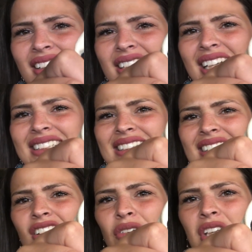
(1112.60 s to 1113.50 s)
It
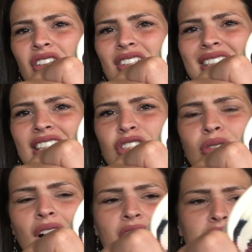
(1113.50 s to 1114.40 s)
still only looks like 2
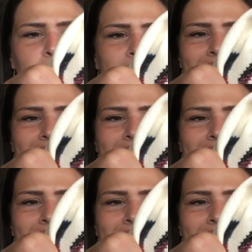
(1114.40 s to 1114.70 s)
colors, but it's